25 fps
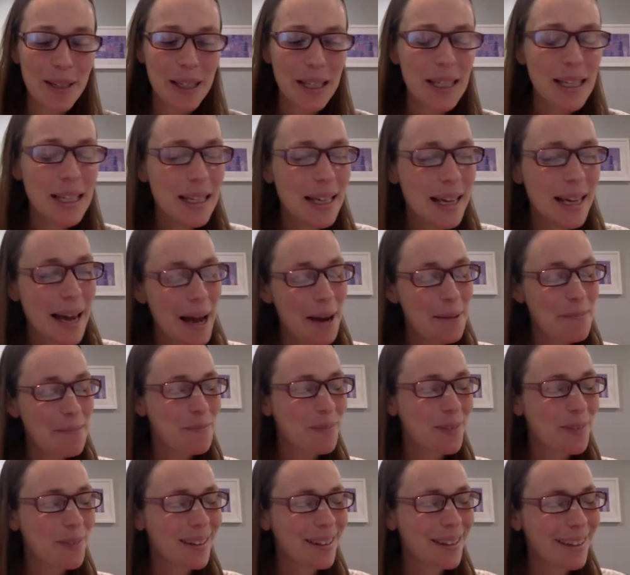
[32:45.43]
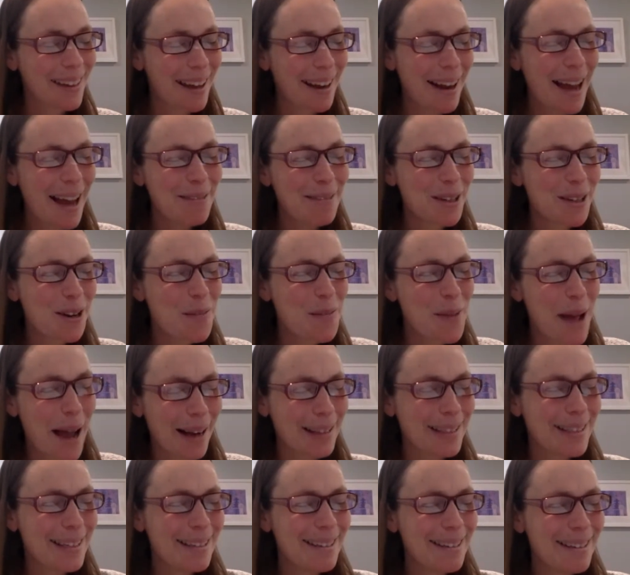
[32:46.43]
He, um, and I have to go
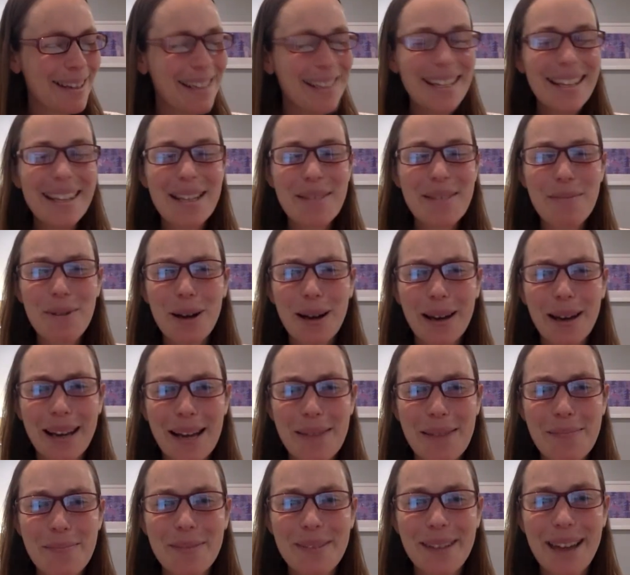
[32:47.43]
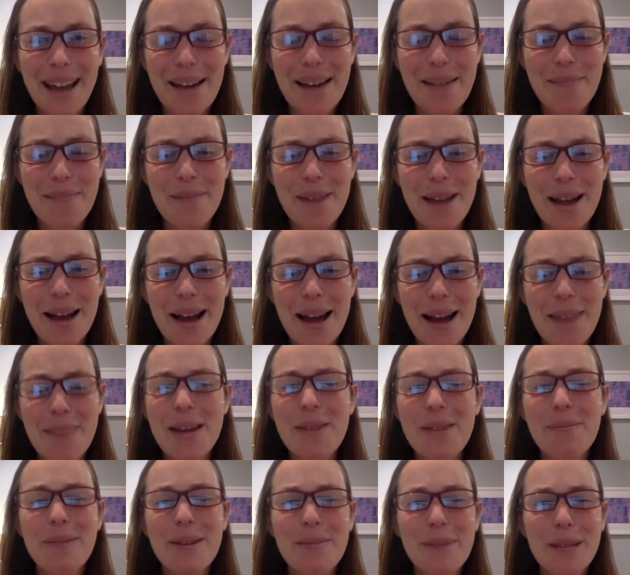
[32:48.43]
back. It's, it, it's in the book and I'm, I'm, uh, I
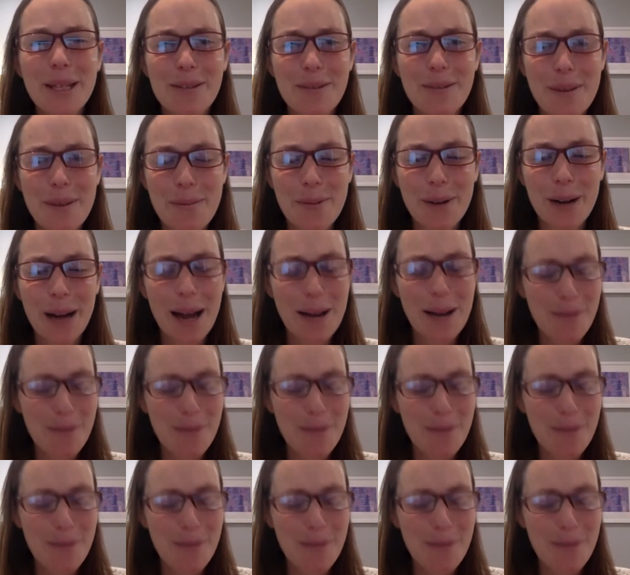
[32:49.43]
may be misremembering.